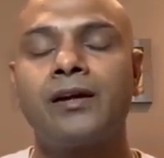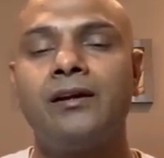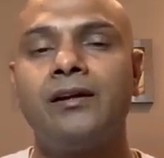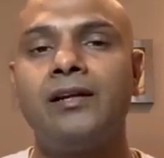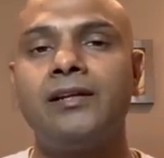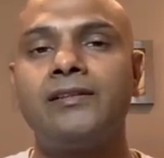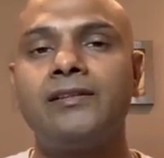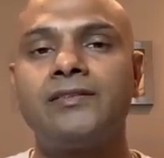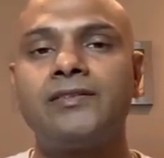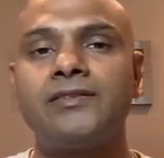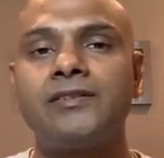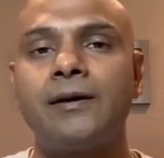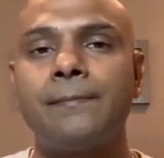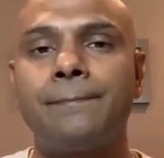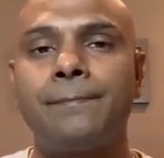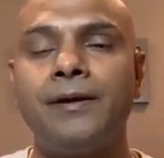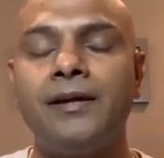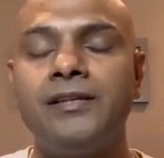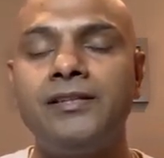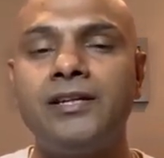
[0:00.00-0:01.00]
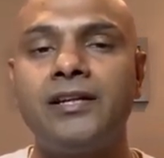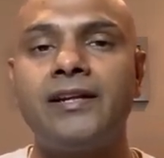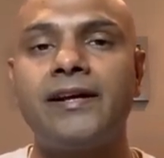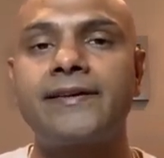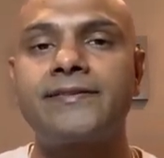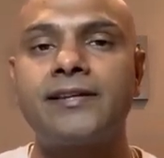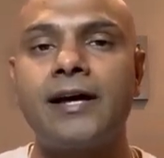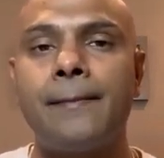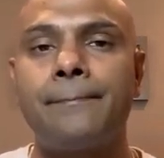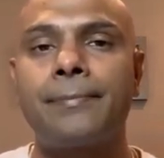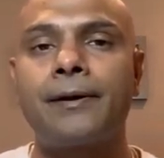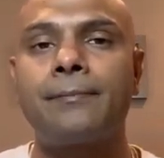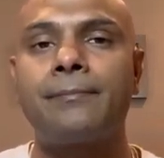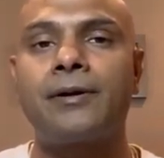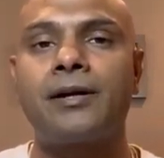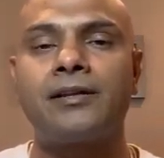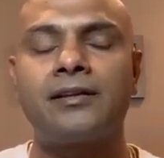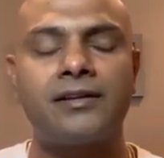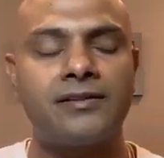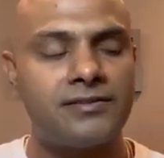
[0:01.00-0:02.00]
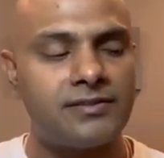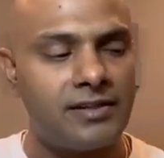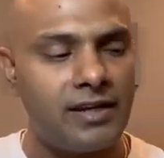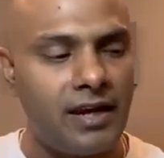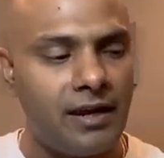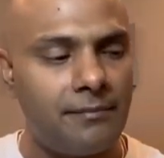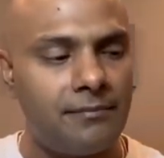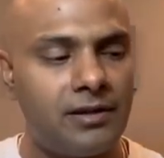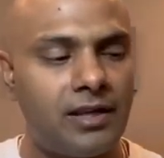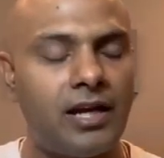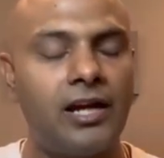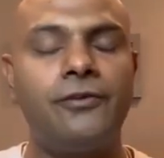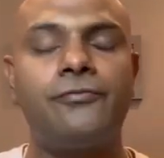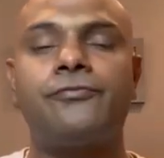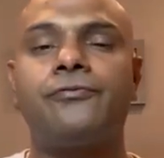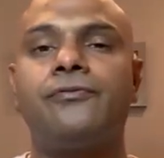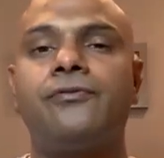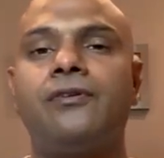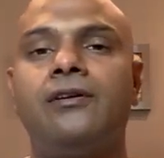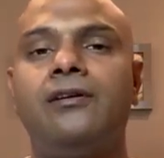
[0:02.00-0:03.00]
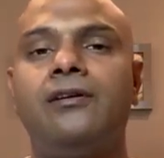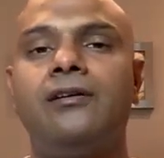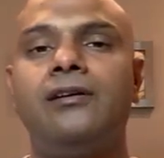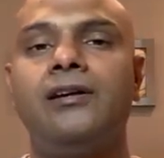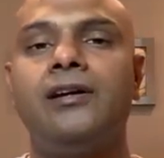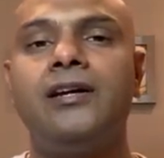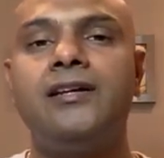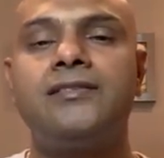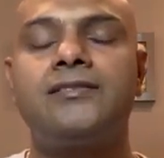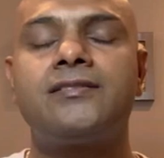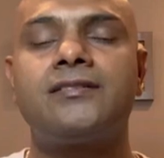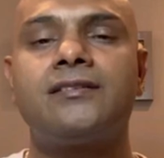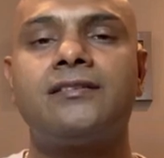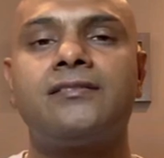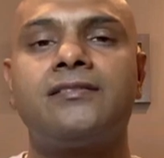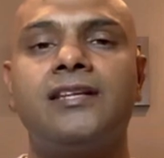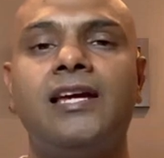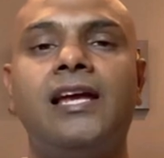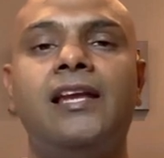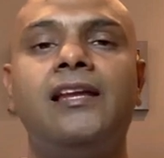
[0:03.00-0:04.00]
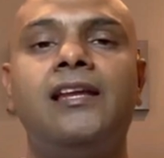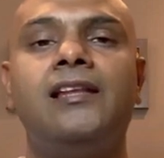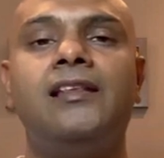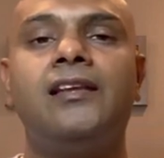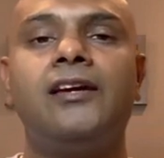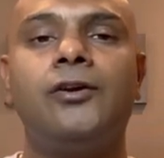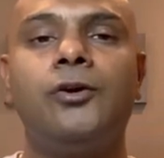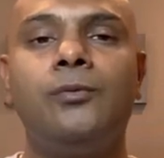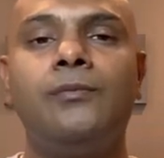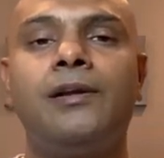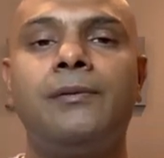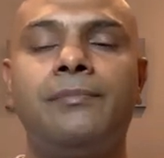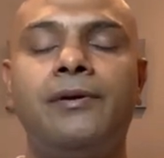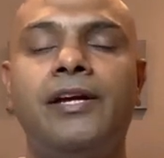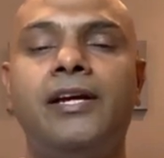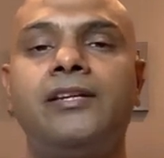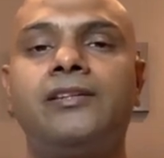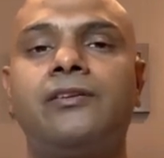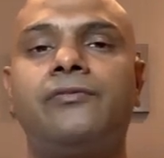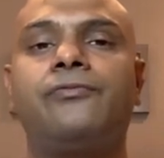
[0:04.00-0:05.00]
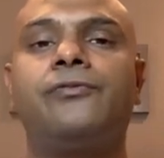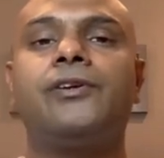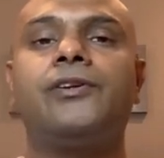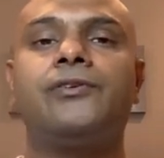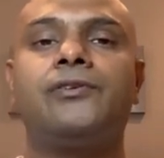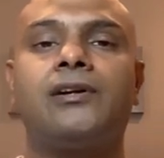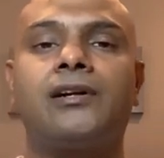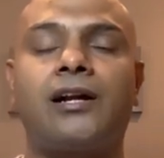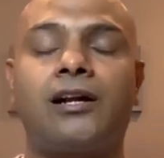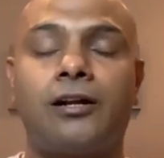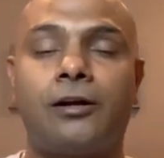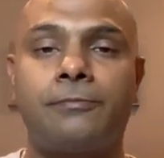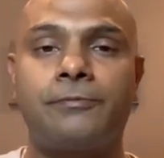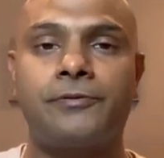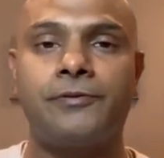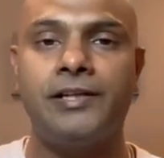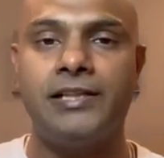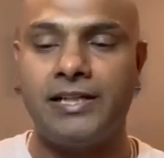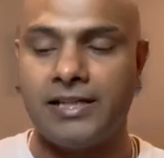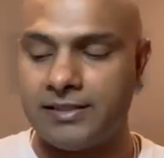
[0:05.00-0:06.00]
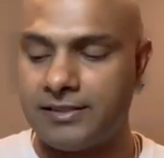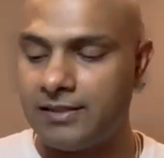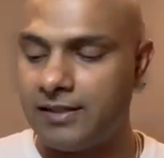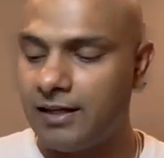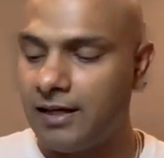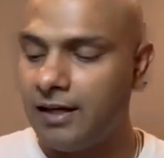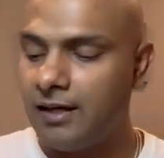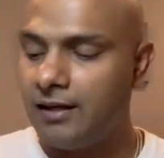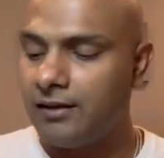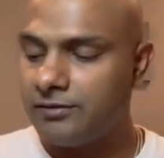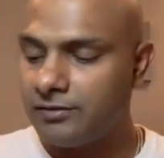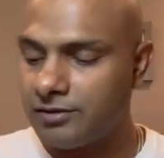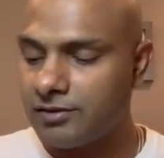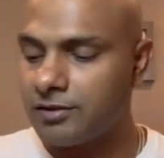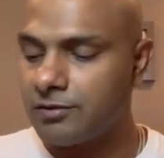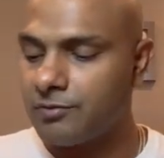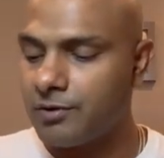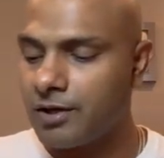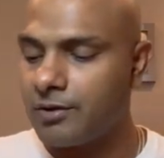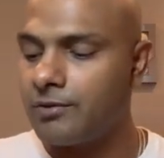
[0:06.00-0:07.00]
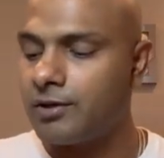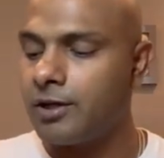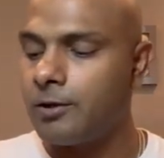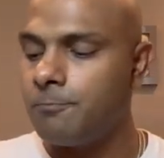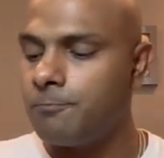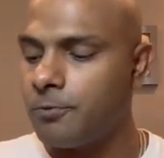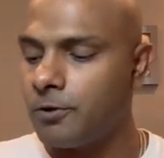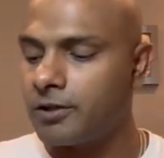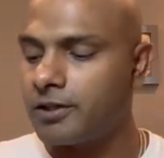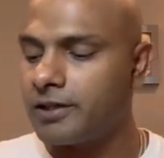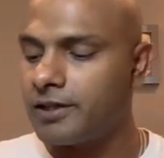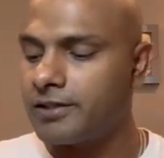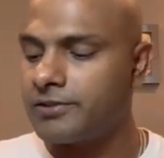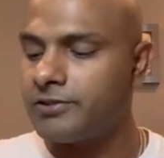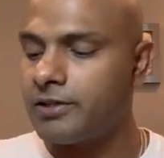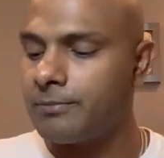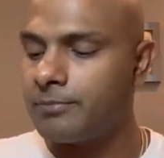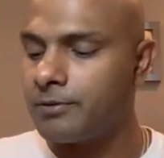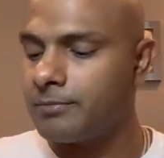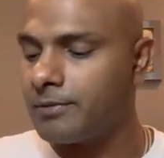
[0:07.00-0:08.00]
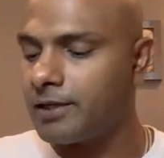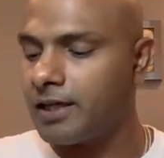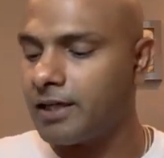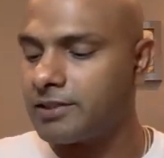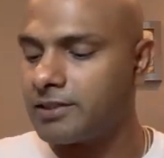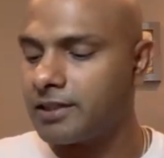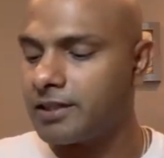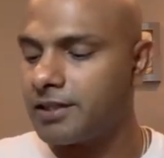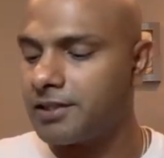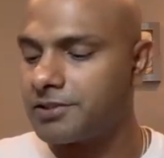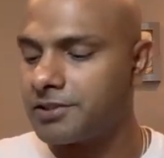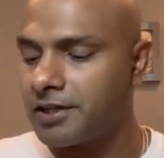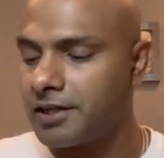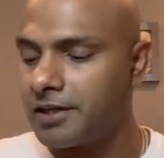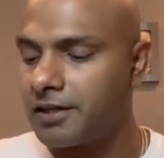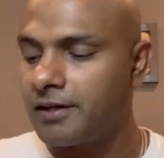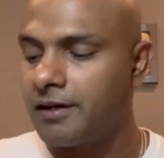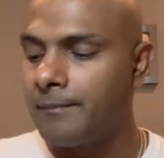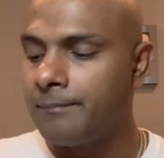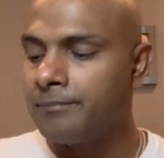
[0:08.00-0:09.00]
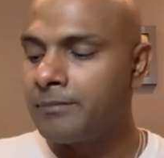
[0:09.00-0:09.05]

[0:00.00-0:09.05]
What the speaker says: This is a pigeon example, but the same life is seen in the human beings if we do not adopt Vedas. This is very, very important example my Acharya shared.